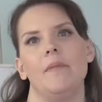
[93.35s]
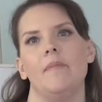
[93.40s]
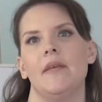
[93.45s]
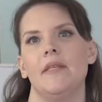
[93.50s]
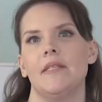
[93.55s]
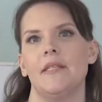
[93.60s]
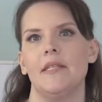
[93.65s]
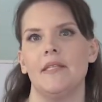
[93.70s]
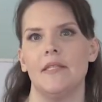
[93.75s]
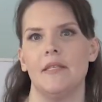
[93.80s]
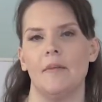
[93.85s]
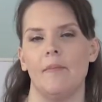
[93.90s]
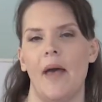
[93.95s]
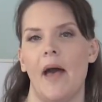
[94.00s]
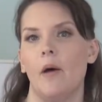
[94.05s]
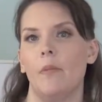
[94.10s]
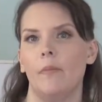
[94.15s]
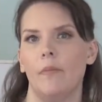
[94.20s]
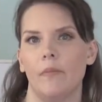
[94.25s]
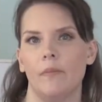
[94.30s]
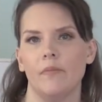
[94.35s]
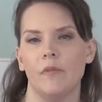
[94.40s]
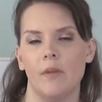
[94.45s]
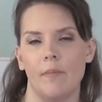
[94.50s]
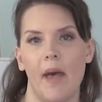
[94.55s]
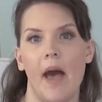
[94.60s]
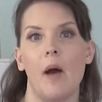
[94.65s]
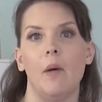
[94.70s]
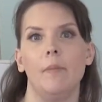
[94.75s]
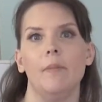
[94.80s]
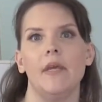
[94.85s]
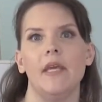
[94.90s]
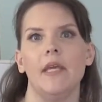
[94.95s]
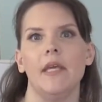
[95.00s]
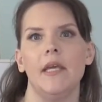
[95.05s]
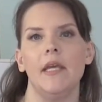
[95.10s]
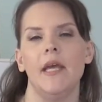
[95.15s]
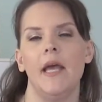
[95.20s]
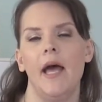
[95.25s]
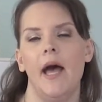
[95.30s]
business and about
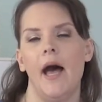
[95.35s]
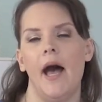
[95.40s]
me,